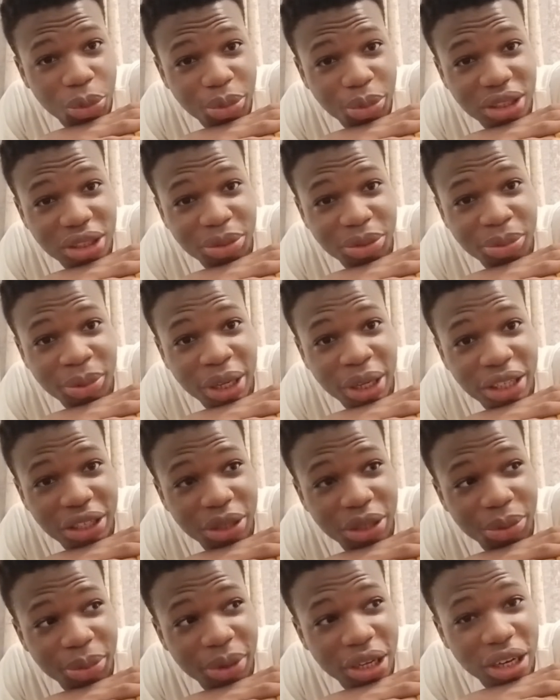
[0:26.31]
It's my
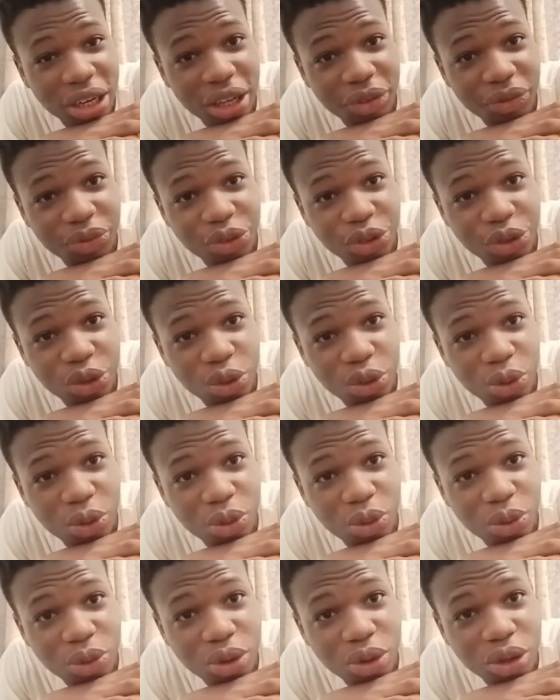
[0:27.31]
day in my life video.
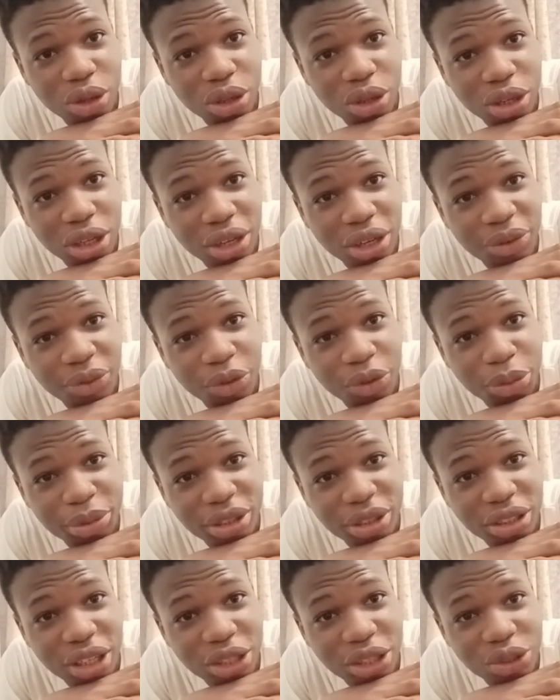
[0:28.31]
From
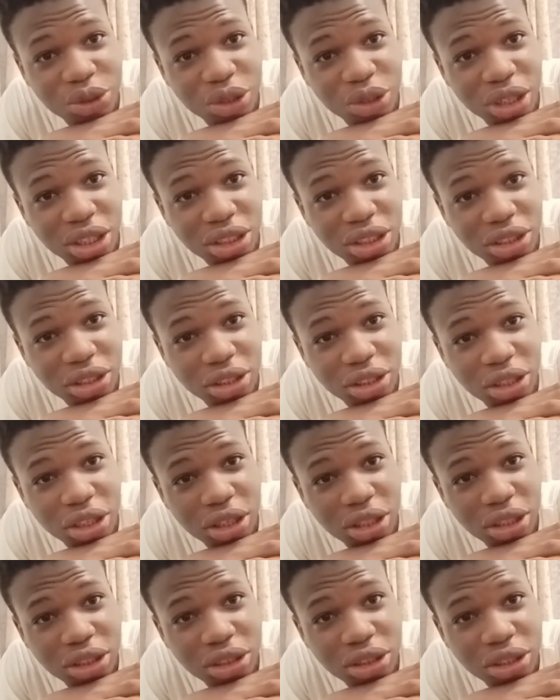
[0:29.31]
the title, you can see
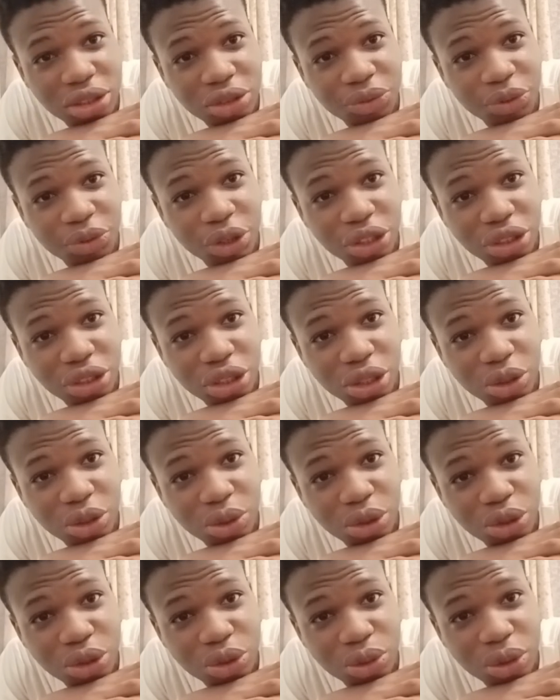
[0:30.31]
that first day
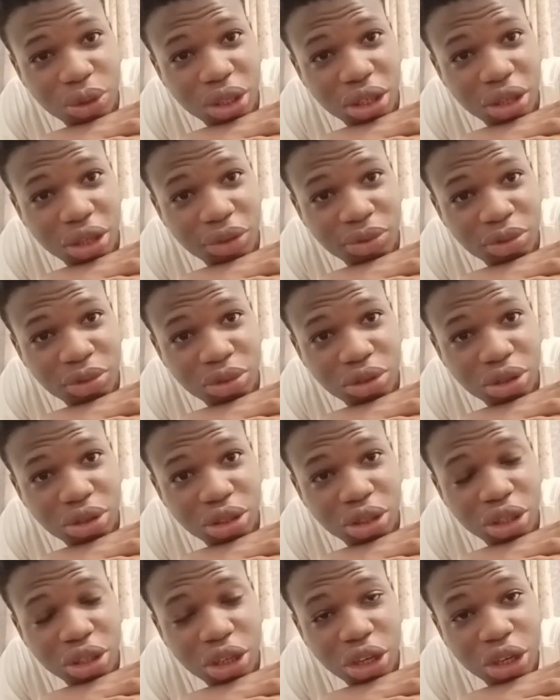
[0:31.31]
going to A
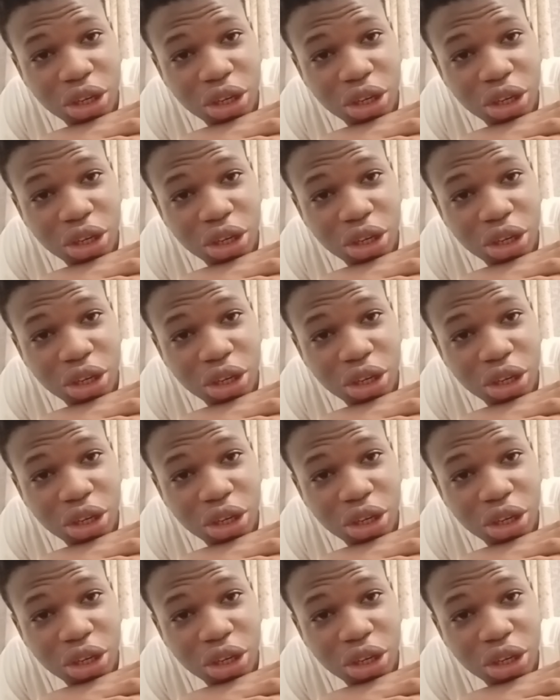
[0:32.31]
levels.